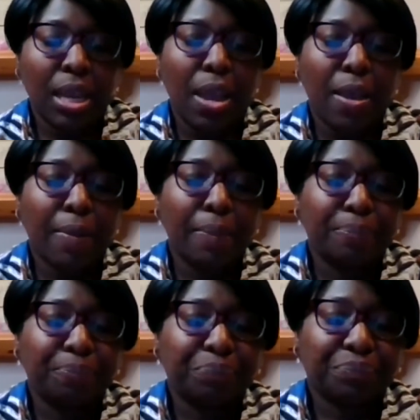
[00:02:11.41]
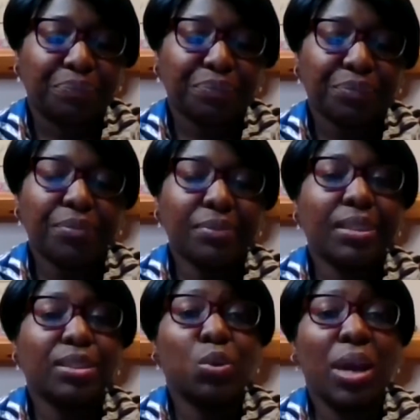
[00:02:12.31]

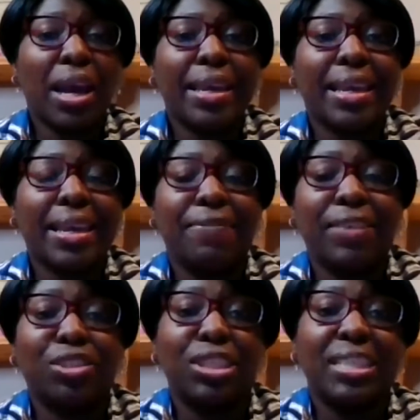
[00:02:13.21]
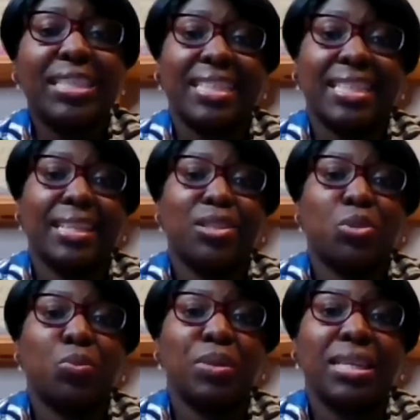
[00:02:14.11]
So I eventually decided to
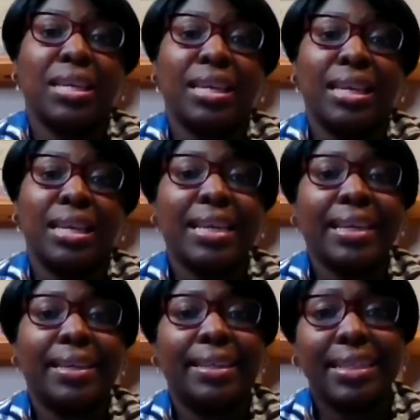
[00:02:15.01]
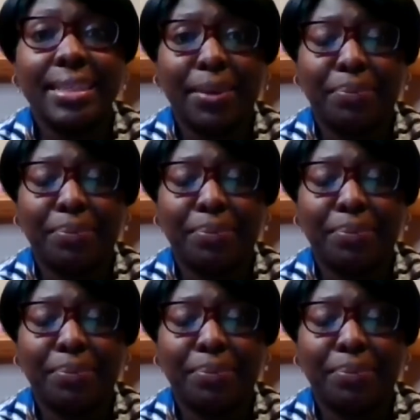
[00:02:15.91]
be a leader.